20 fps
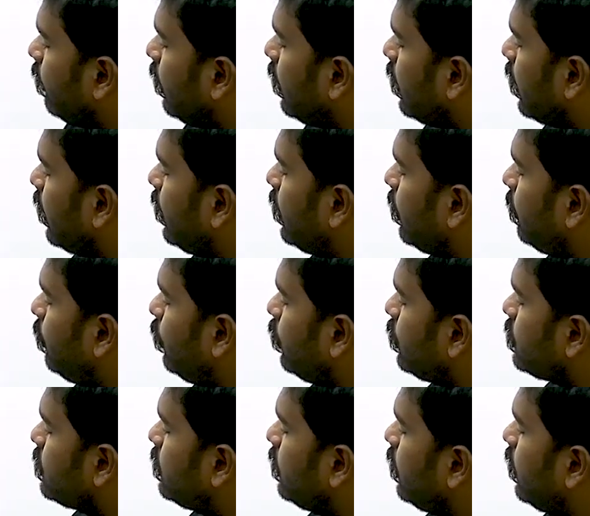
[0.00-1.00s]
where IW
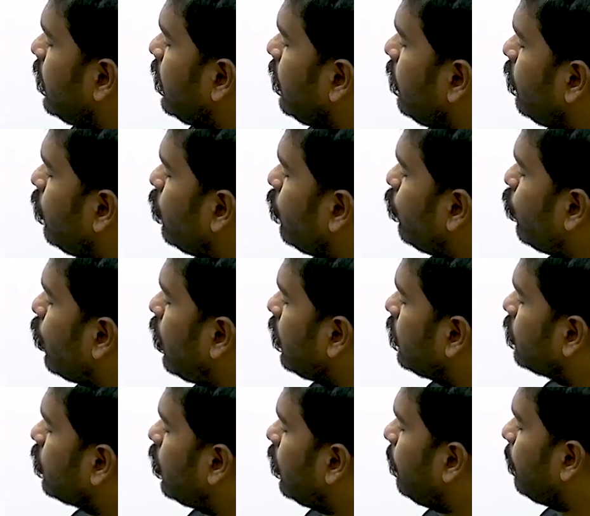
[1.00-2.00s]
is the
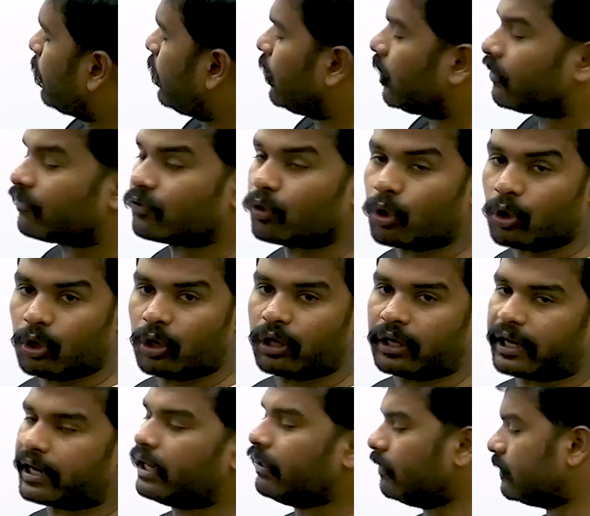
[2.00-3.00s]
watt component of no
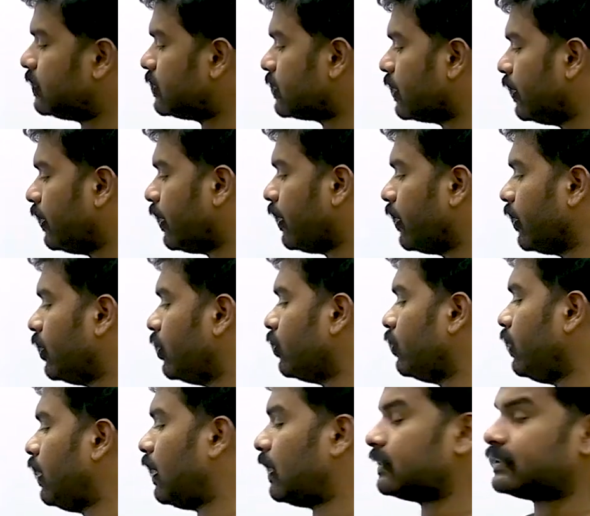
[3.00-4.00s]
load current which is entering into
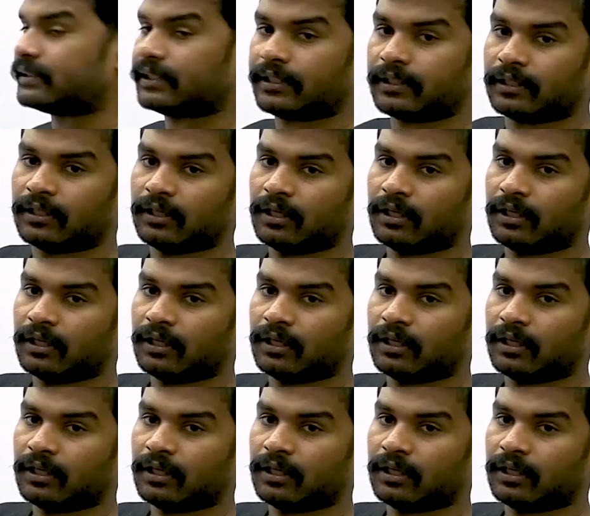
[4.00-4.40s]
the RC.